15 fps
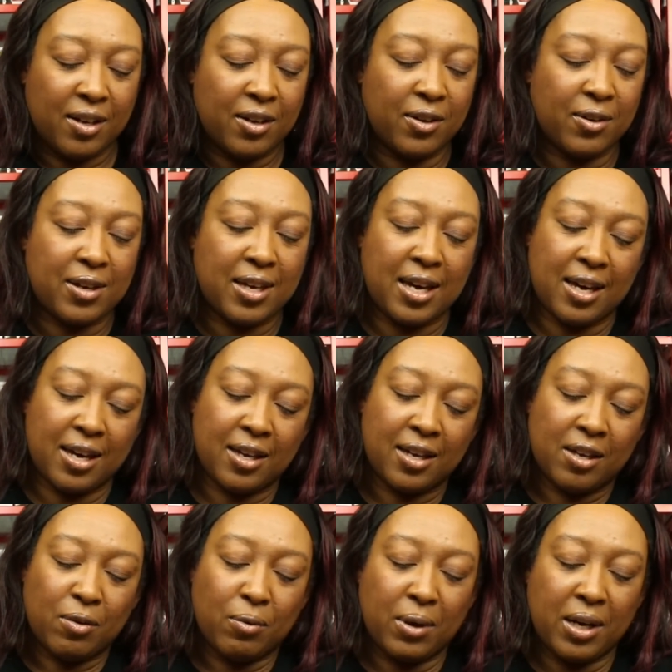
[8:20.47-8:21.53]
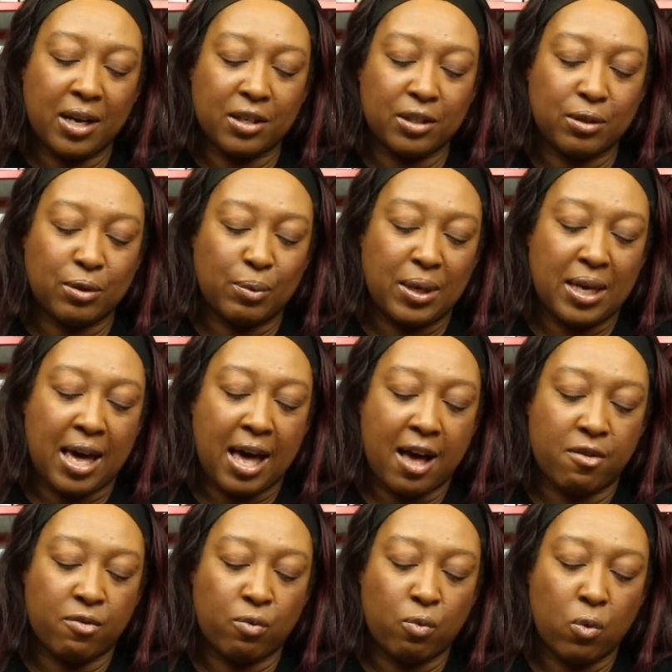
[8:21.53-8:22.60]
Okay, what else do we
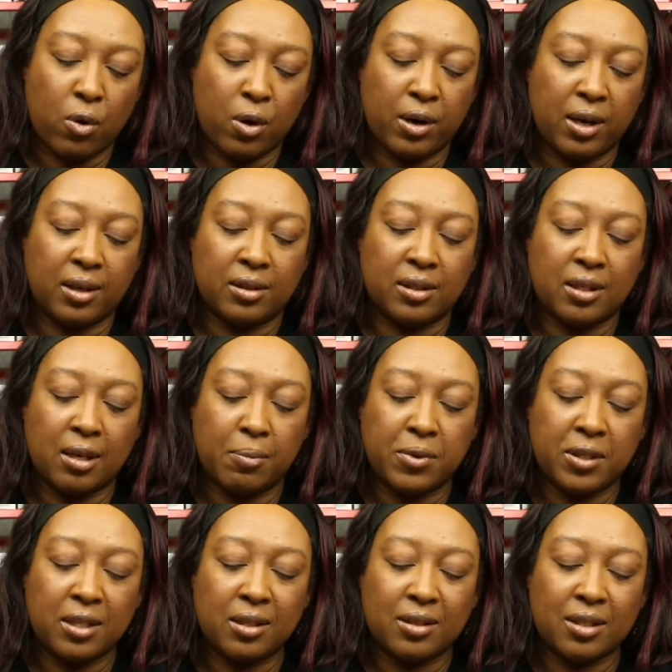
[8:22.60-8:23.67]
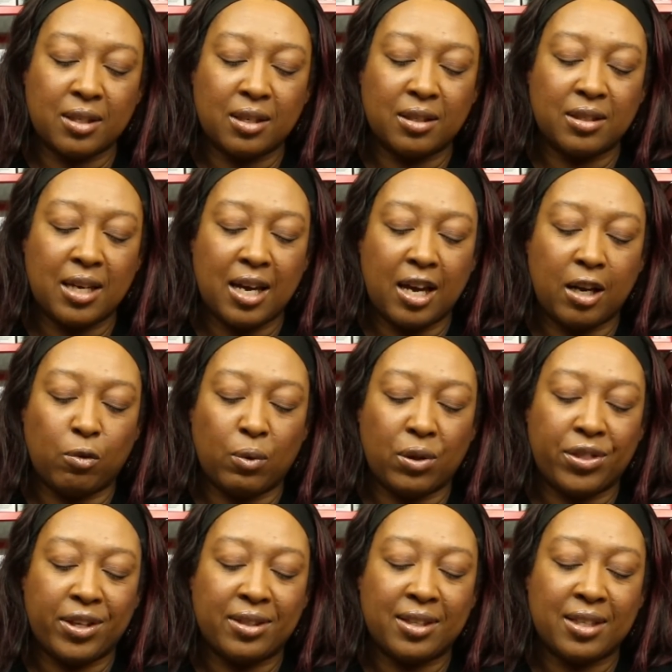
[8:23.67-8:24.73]
have? Warning, substance contained
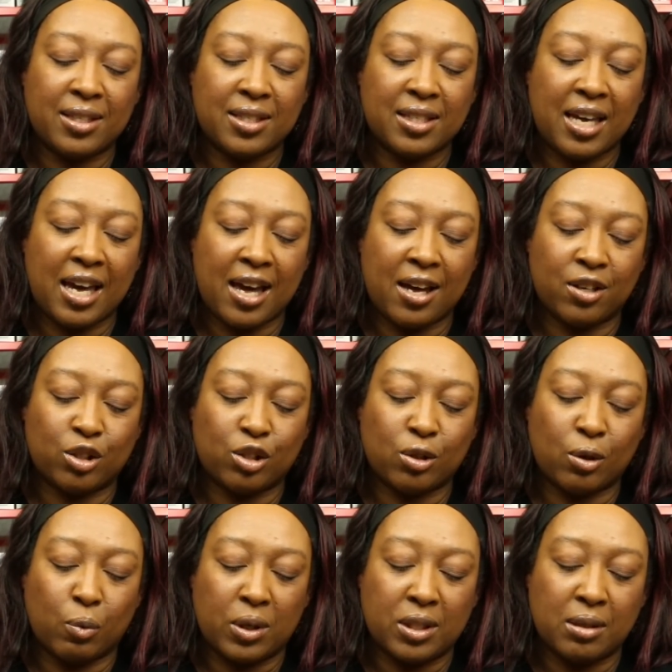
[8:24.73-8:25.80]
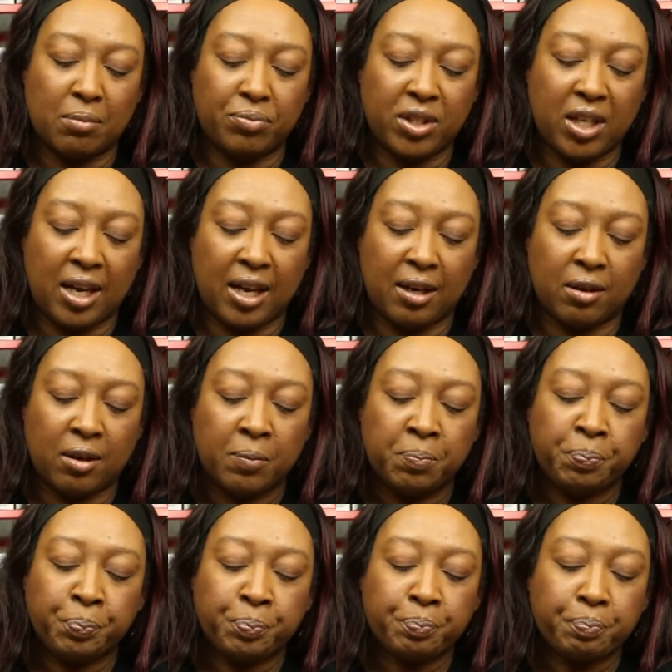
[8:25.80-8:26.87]
within this canister was obtained
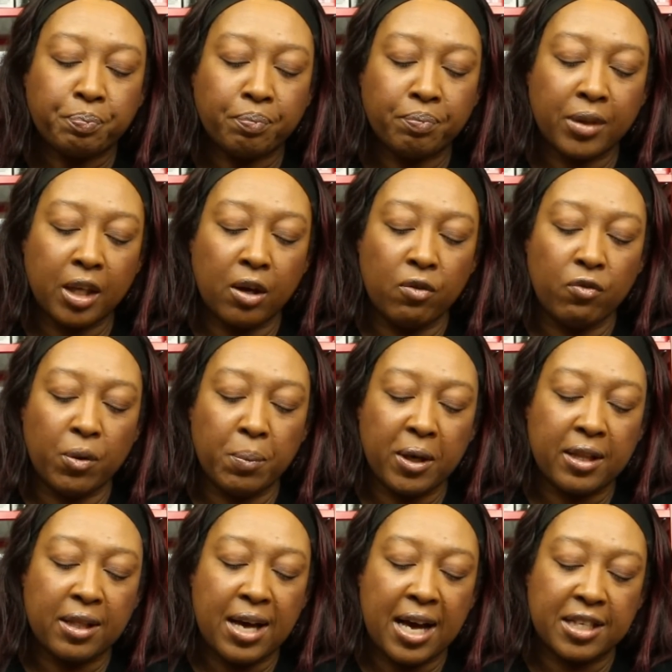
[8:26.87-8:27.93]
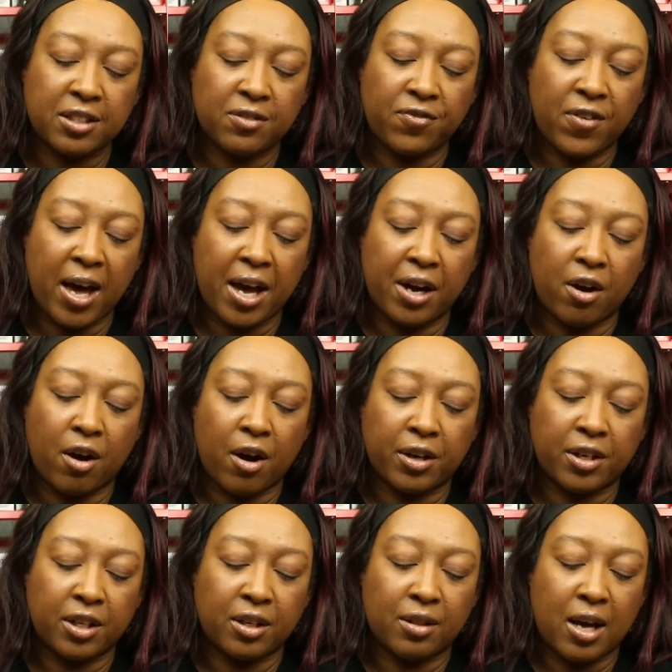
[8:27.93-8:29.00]
from a classified
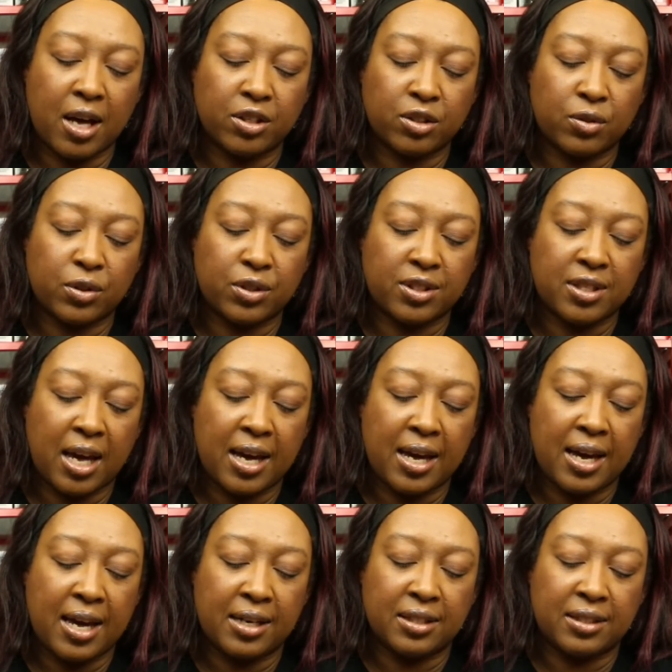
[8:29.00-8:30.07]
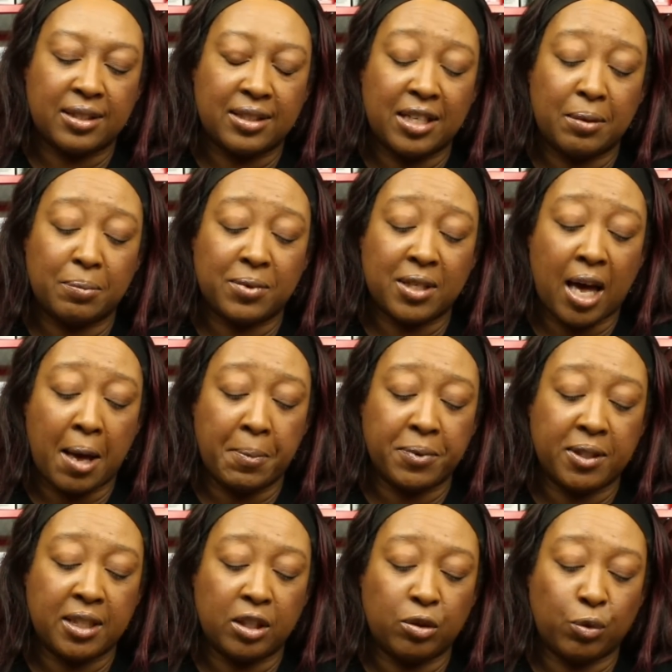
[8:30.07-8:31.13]
archaeological site and is deemed top
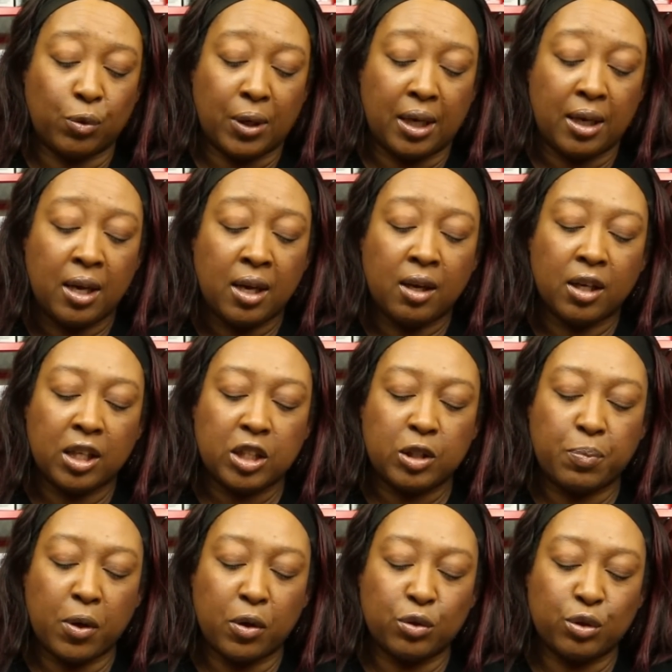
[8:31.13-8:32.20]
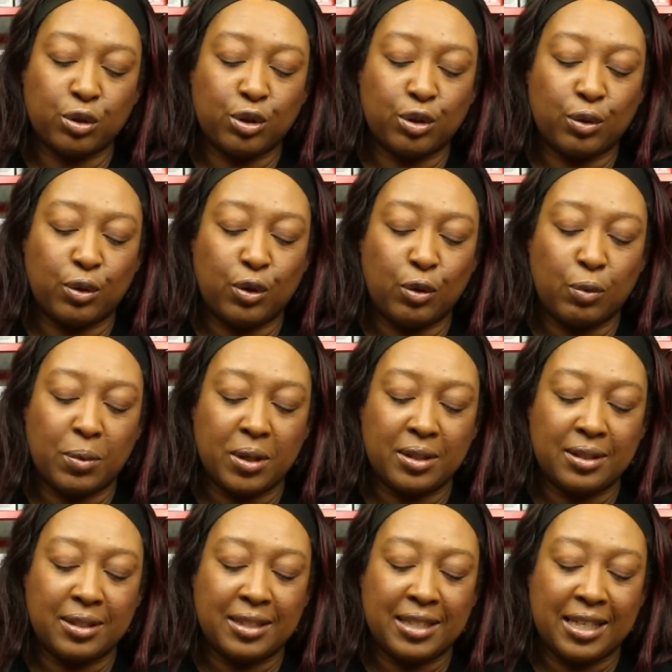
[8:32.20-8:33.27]
secret. Exposure to
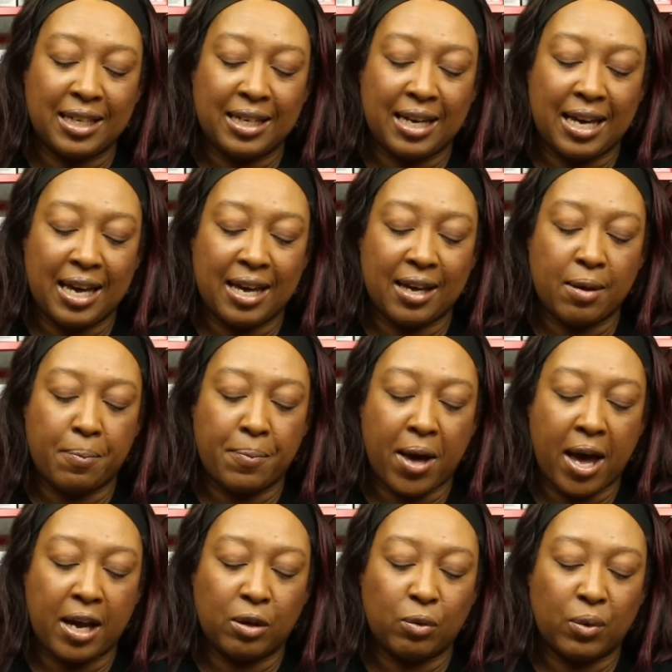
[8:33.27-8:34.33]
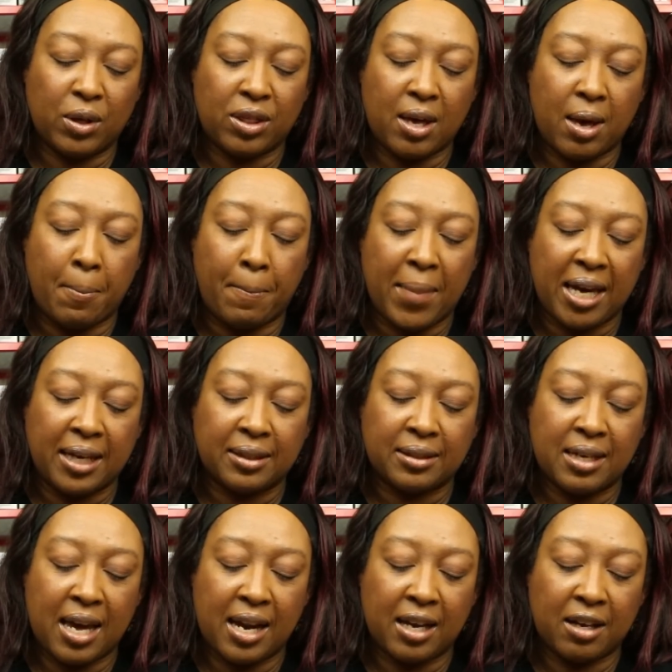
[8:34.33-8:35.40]
human DNA combined with a
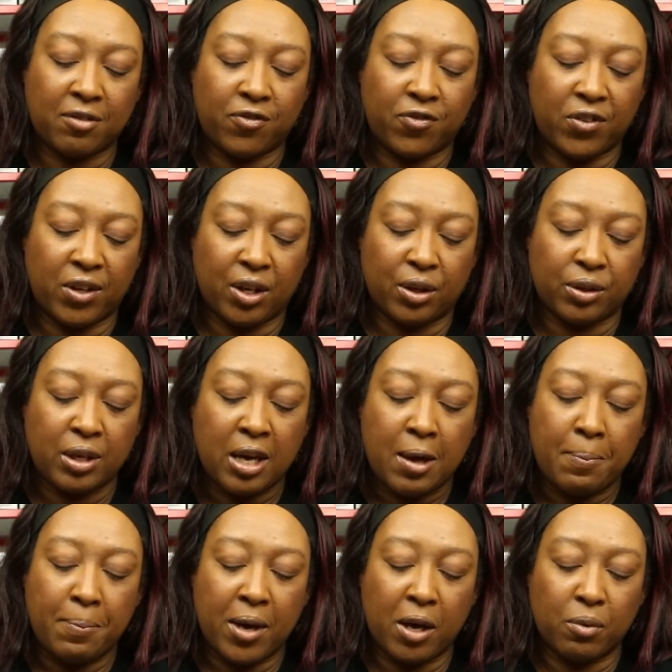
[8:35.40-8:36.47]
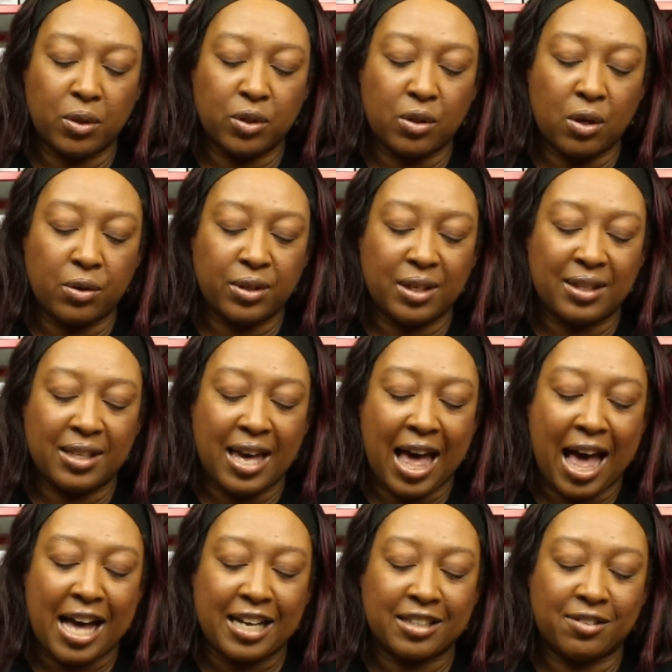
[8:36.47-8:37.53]
magnetic field may result in the
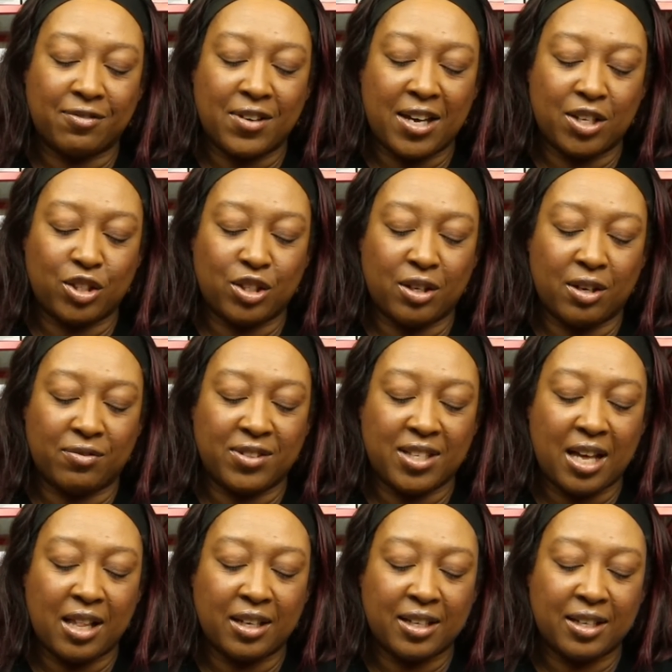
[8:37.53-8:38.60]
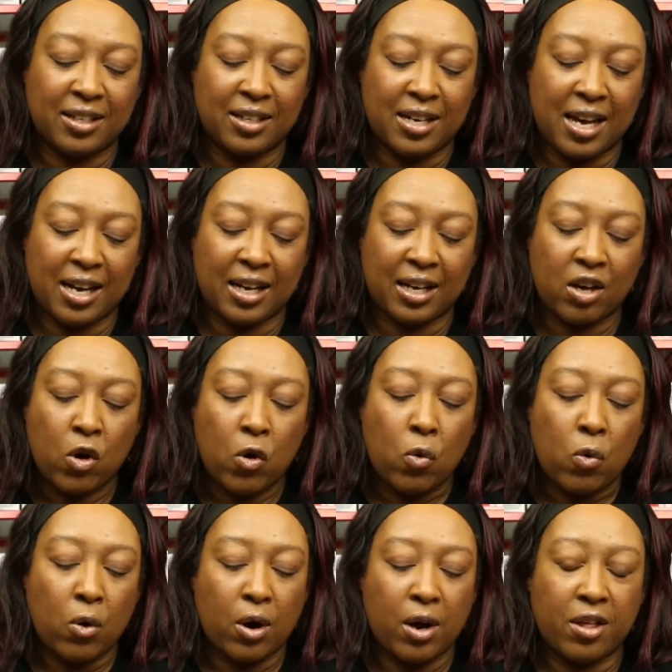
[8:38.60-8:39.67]
activation of telekinetic
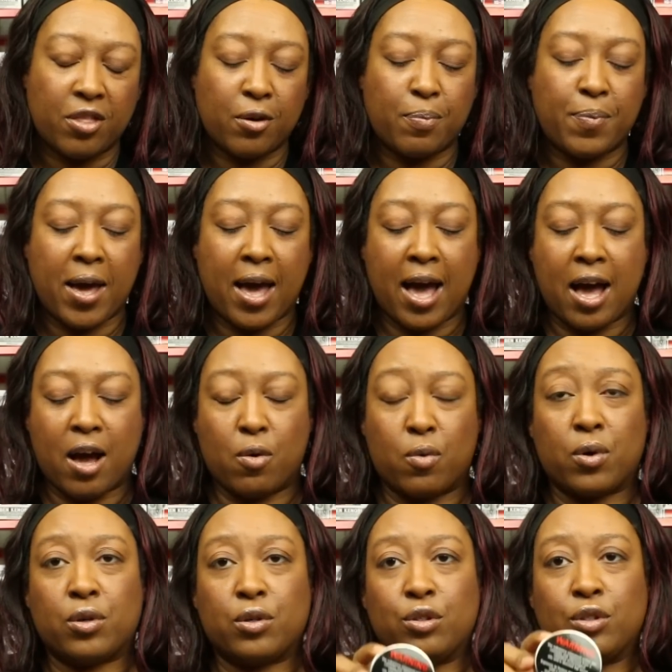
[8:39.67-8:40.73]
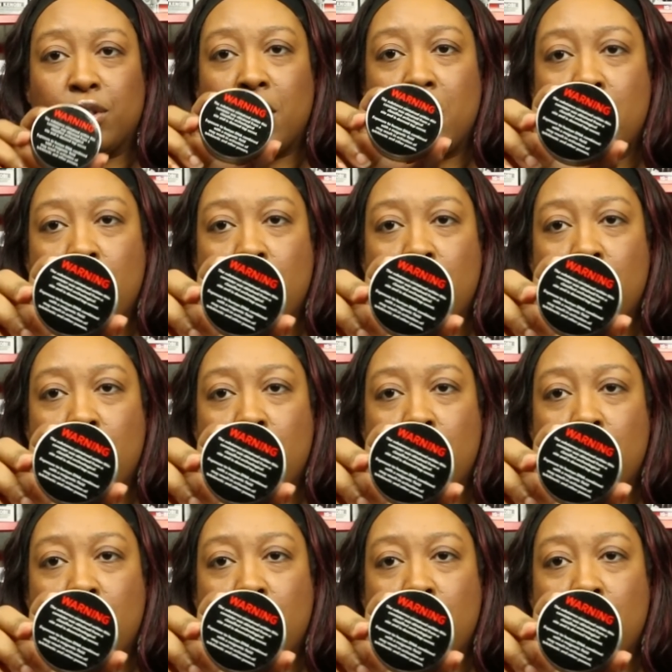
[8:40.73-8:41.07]
or other powers.